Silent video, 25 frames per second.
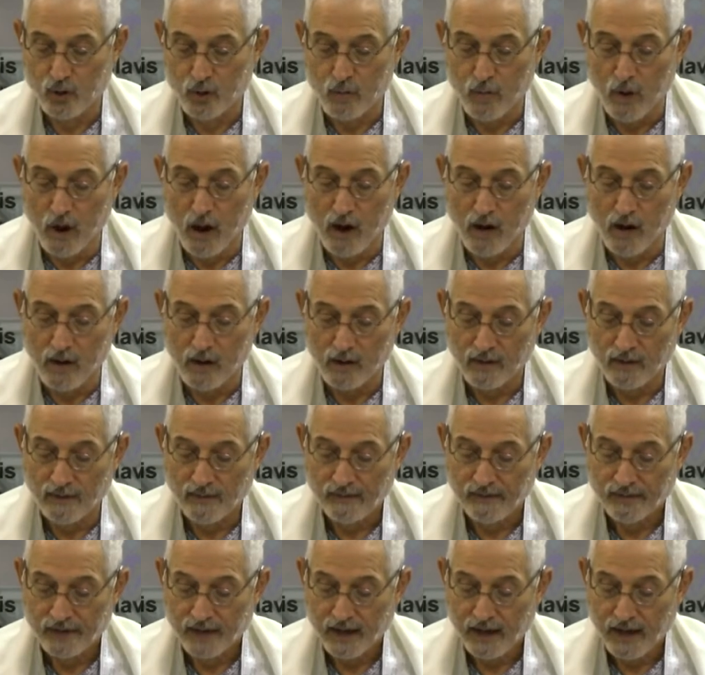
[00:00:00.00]
Tubal,
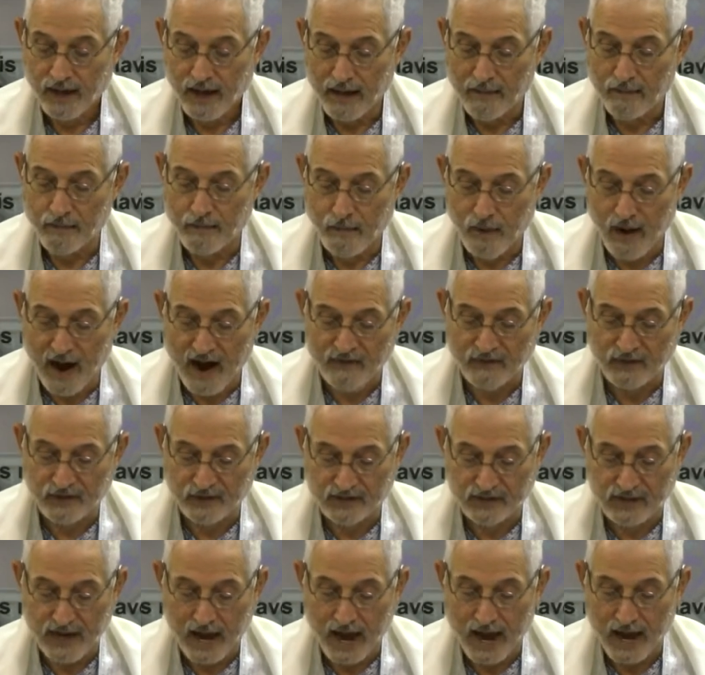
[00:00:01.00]
and
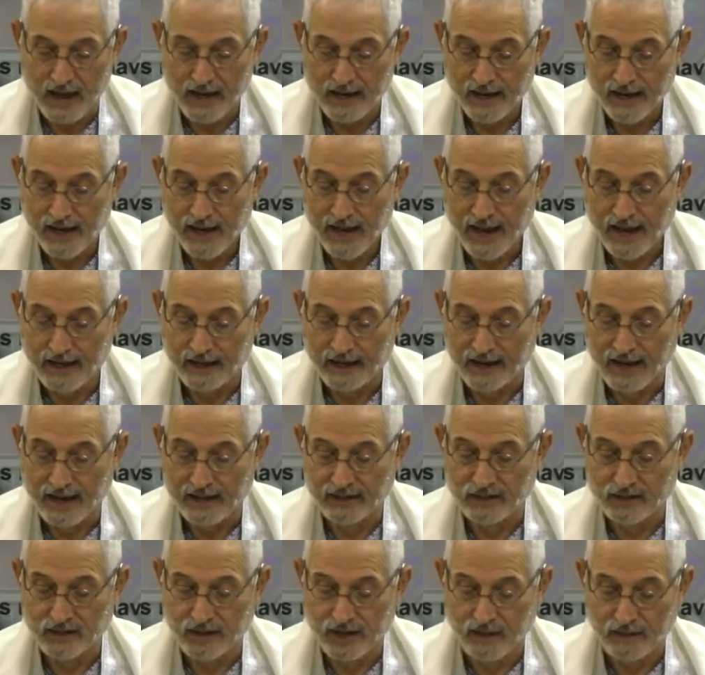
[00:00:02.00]
prophesy
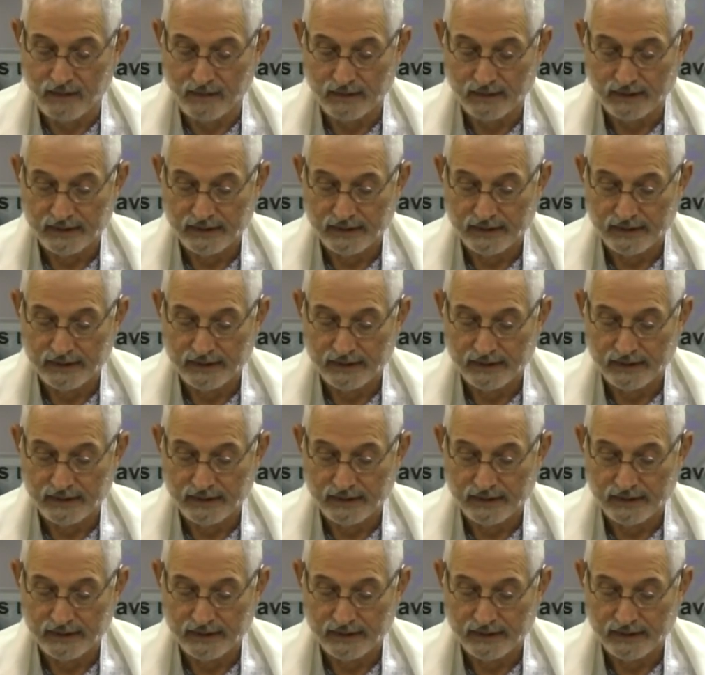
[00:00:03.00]
against him.